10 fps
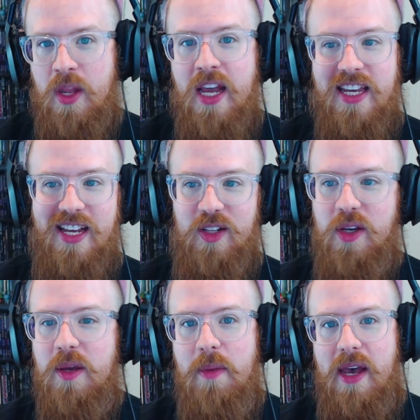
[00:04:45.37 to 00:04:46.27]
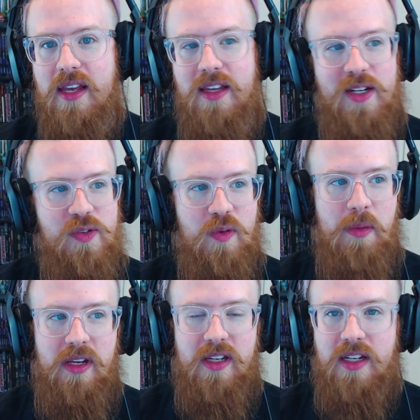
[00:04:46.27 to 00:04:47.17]
Yeah, looking back at the Age of
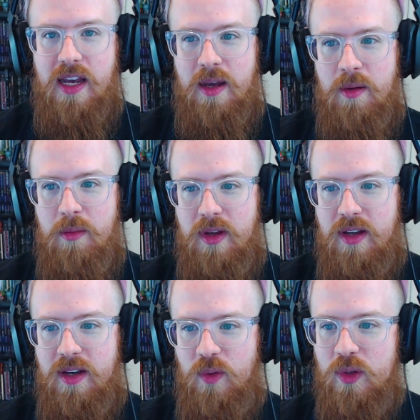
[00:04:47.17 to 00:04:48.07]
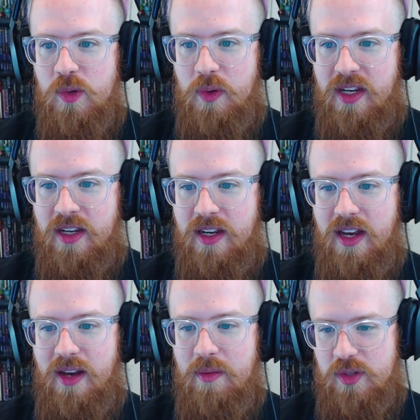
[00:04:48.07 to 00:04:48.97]
Rebellion game in
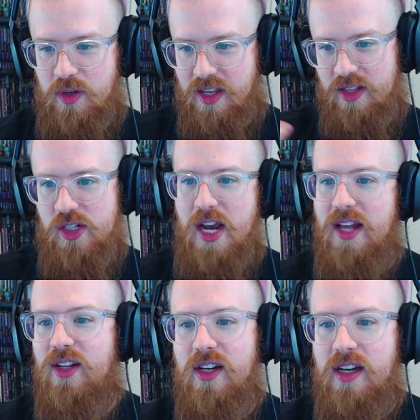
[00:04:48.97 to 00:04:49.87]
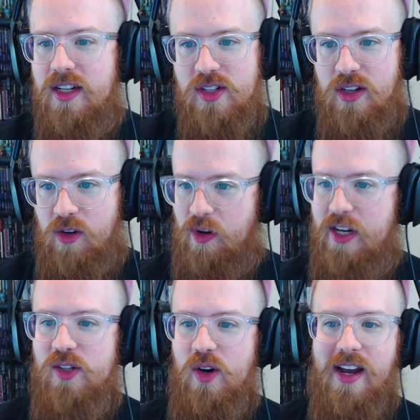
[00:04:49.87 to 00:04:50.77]
Roll20, I was looking at the chat log, and it's all
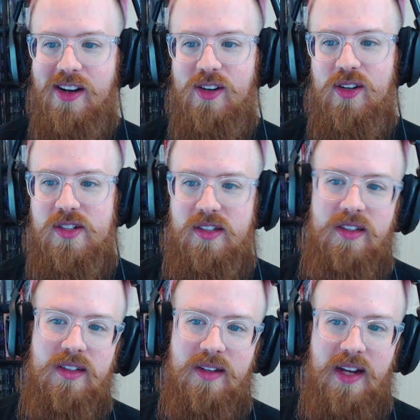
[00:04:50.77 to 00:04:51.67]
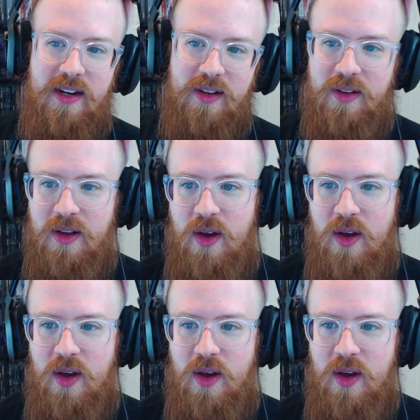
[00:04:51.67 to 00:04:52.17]
green triangles and